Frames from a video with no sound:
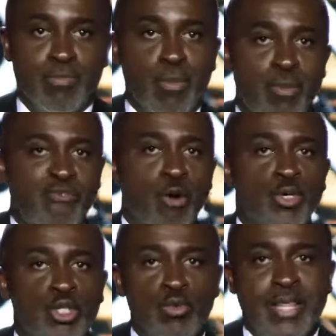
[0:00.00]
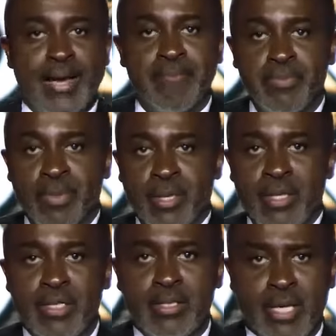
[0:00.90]
But before we do that,
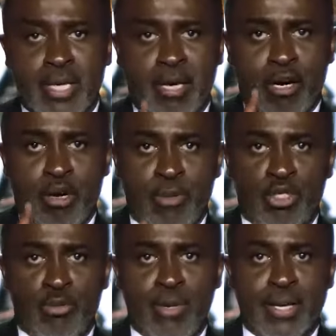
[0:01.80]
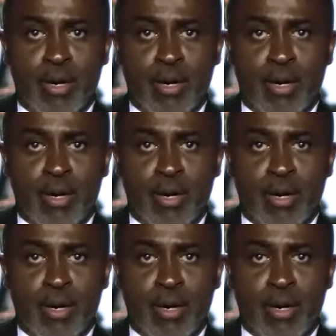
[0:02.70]
let's take a commercial break.